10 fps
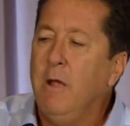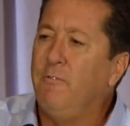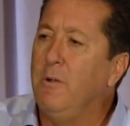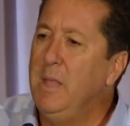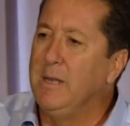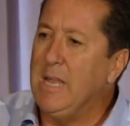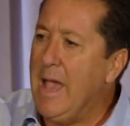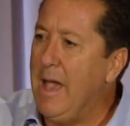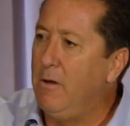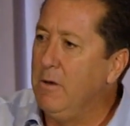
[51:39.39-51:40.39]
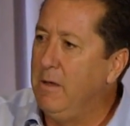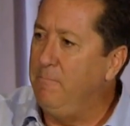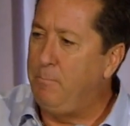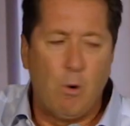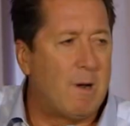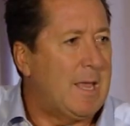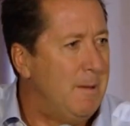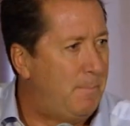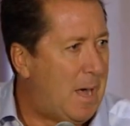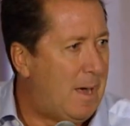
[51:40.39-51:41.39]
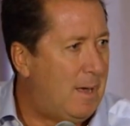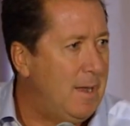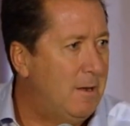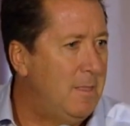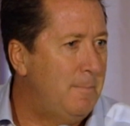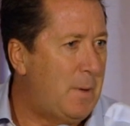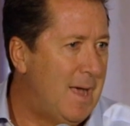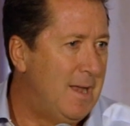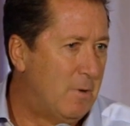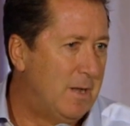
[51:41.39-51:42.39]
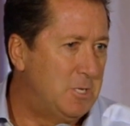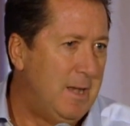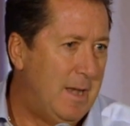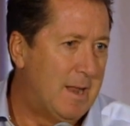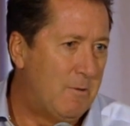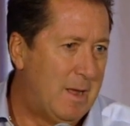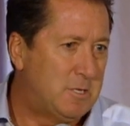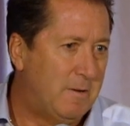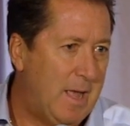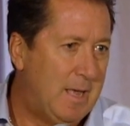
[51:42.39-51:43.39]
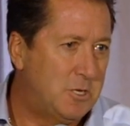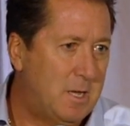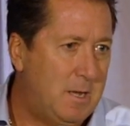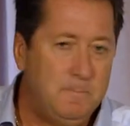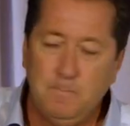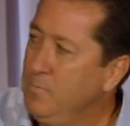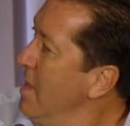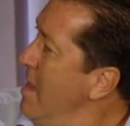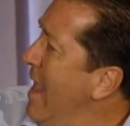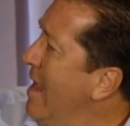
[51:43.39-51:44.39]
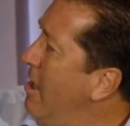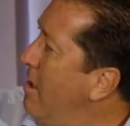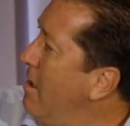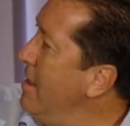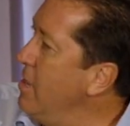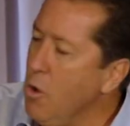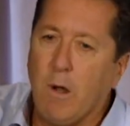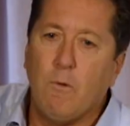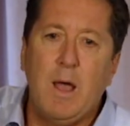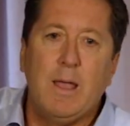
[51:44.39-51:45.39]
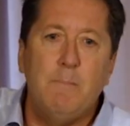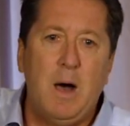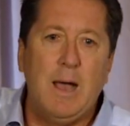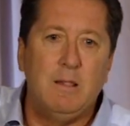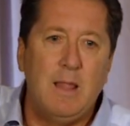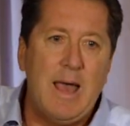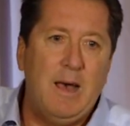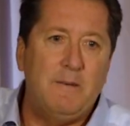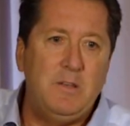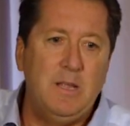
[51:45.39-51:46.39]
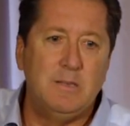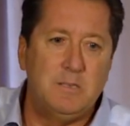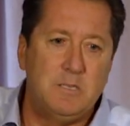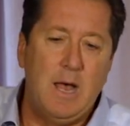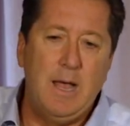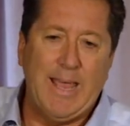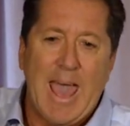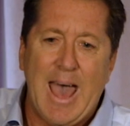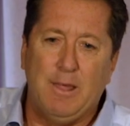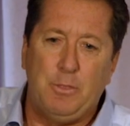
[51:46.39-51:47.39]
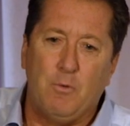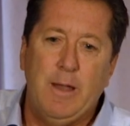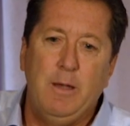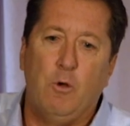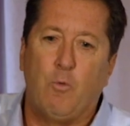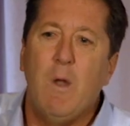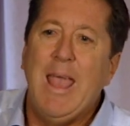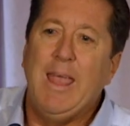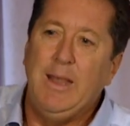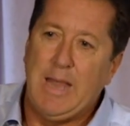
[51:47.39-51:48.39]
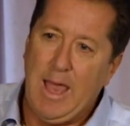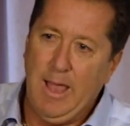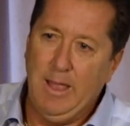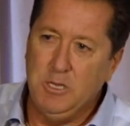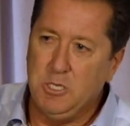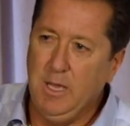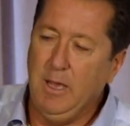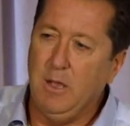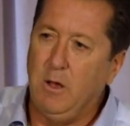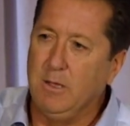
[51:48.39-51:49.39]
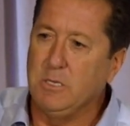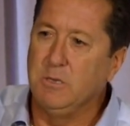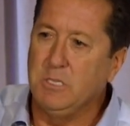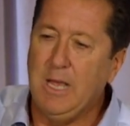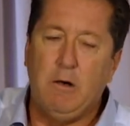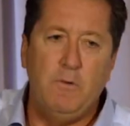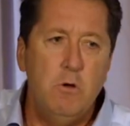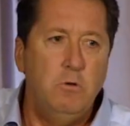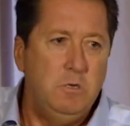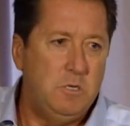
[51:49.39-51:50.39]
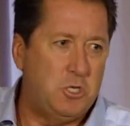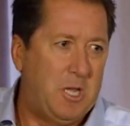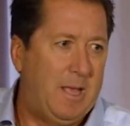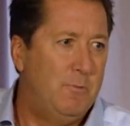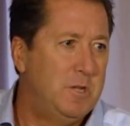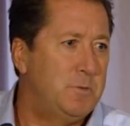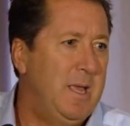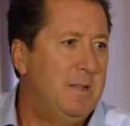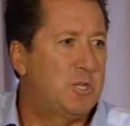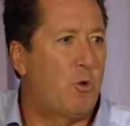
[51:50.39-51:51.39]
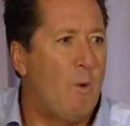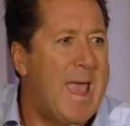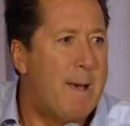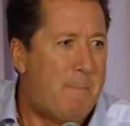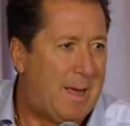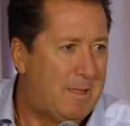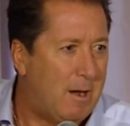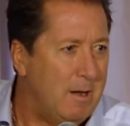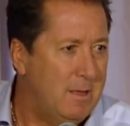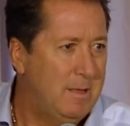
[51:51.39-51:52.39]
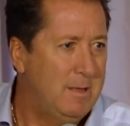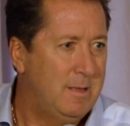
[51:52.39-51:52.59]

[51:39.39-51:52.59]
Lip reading: from the town of Porcupine on the Pine Ridge Indian Reservation. And on your right, my left, is Catherine Grayday. She calls herself Unchi, which means grandmother.